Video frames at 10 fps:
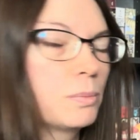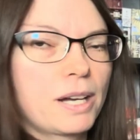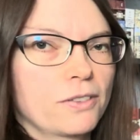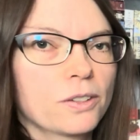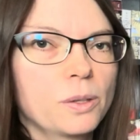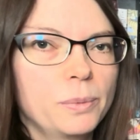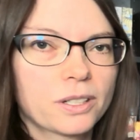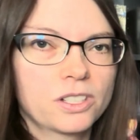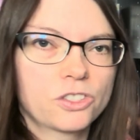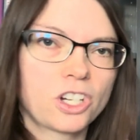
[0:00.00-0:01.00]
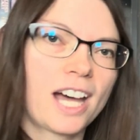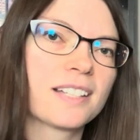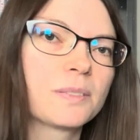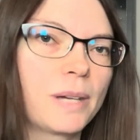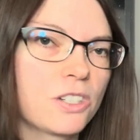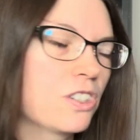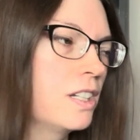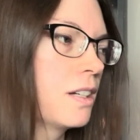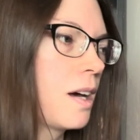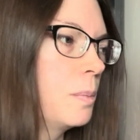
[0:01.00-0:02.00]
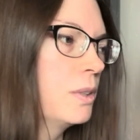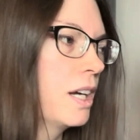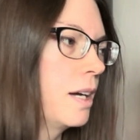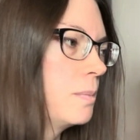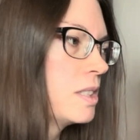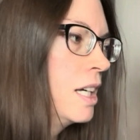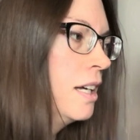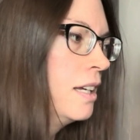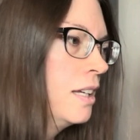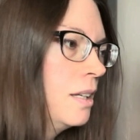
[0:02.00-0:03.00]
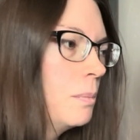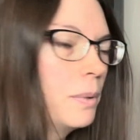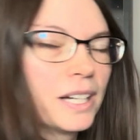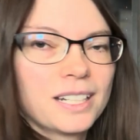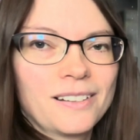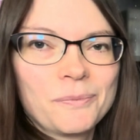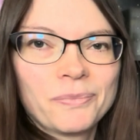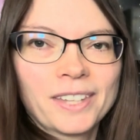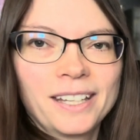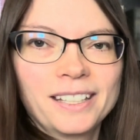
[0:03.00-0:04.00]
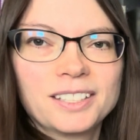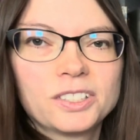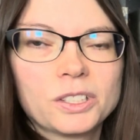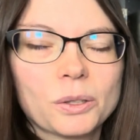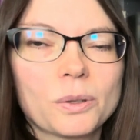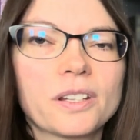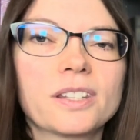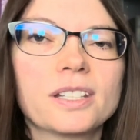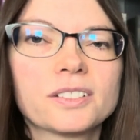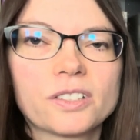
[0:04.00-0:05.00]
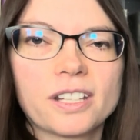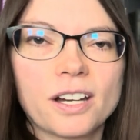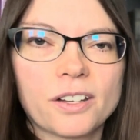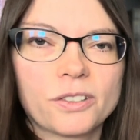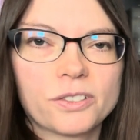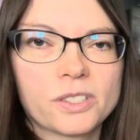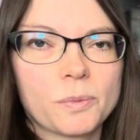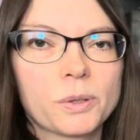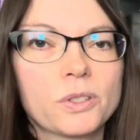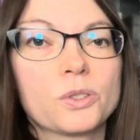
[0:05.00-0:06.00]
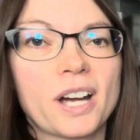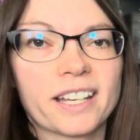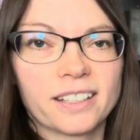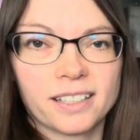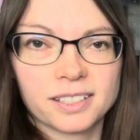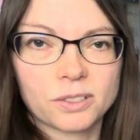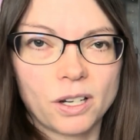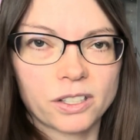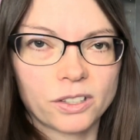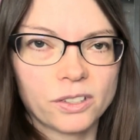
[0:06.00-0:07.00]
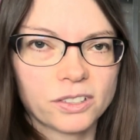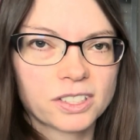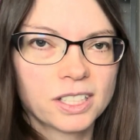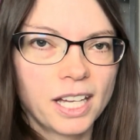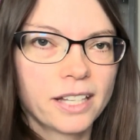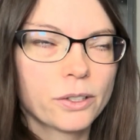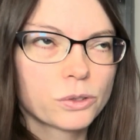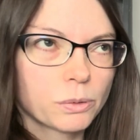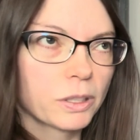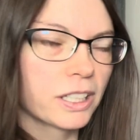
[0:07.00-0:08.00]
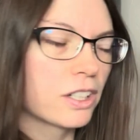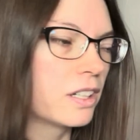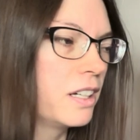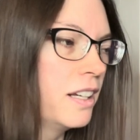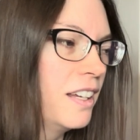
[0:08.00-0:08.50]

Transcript: I've heard the Bookish Chaz mention it a couple times, but so these are the authors that wrote the Dragonlance Chronicles, and those are really good.